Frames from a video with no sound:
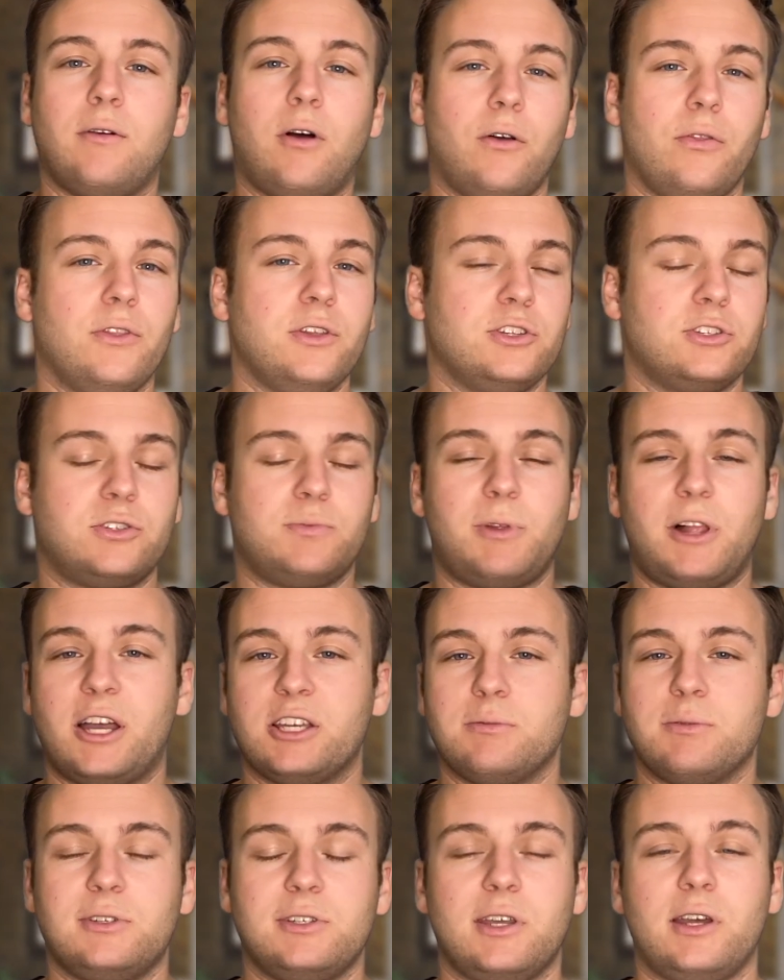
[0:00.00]
these
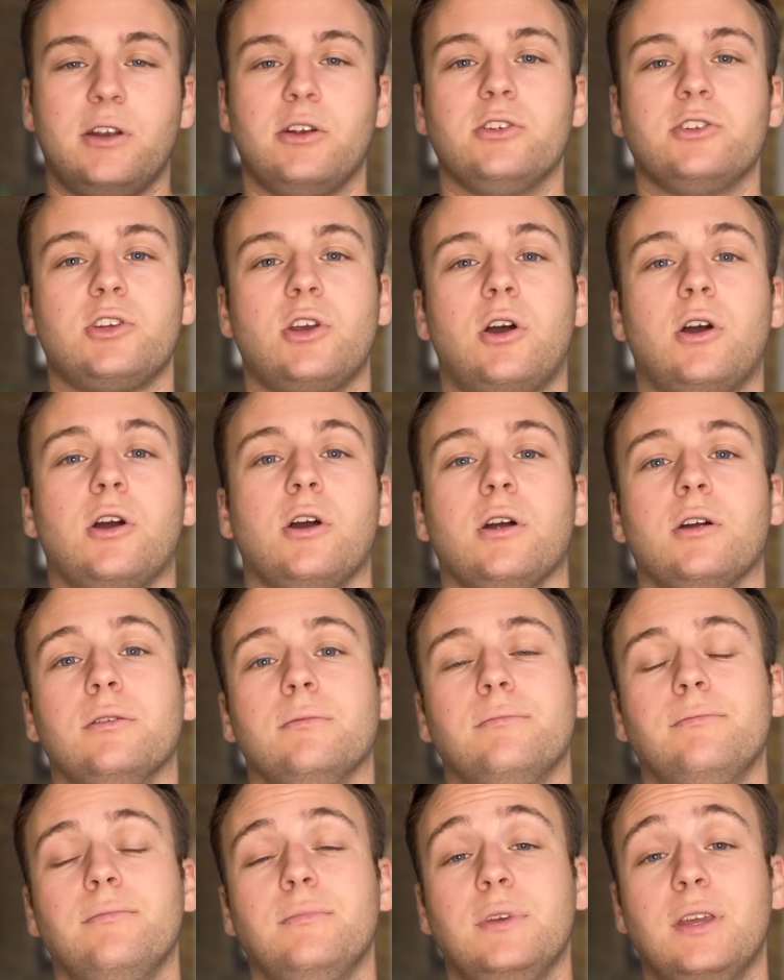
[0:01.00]
plasma centers are
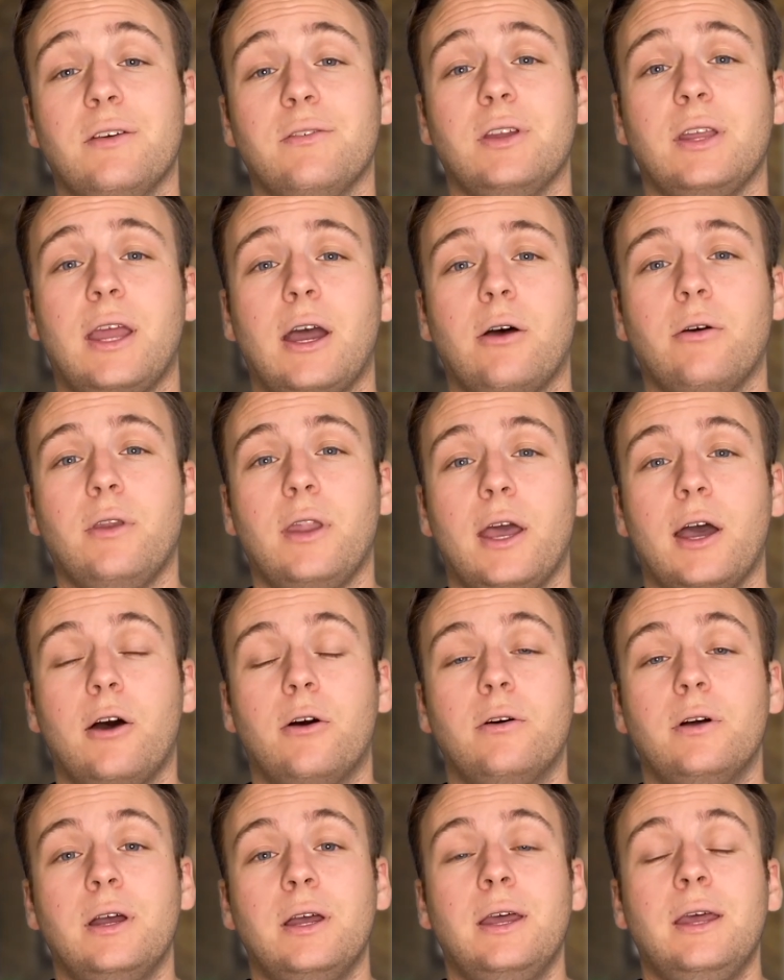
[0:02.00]
giving out now,